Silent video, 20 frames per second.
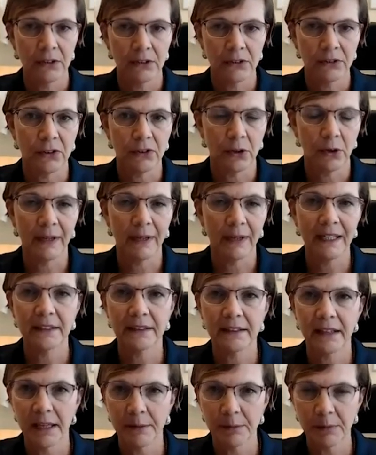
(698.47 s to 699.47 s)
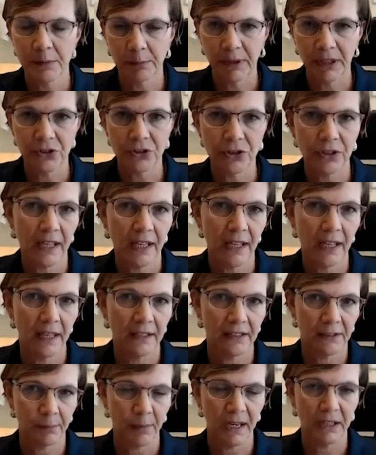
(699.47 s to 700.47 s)
So anytime a patient
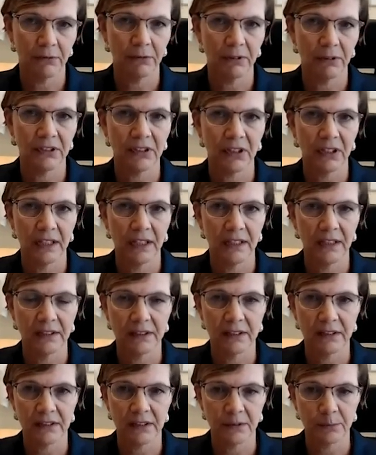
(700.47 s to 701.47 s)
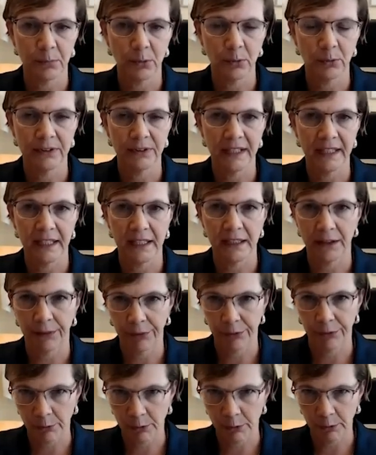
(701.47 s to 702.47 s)
has pancreatitis, it's important they get a
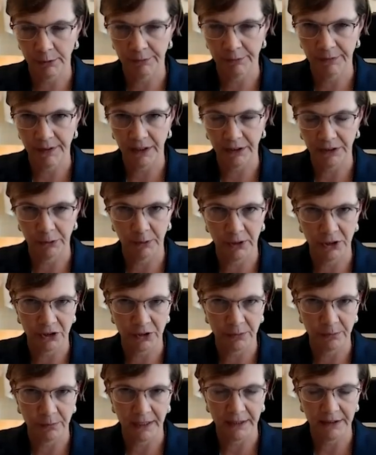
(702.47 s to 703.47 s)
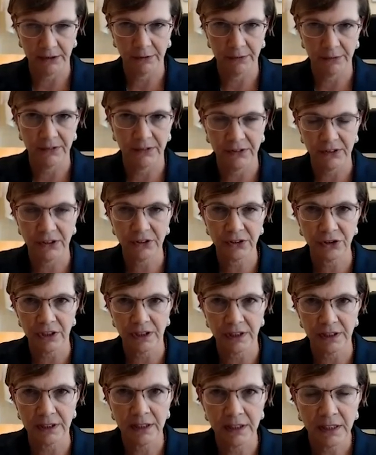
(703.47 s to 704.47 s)
thorough evaluation by their
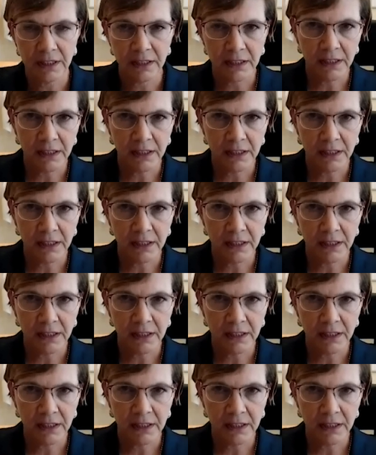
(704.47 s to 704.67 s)
physician.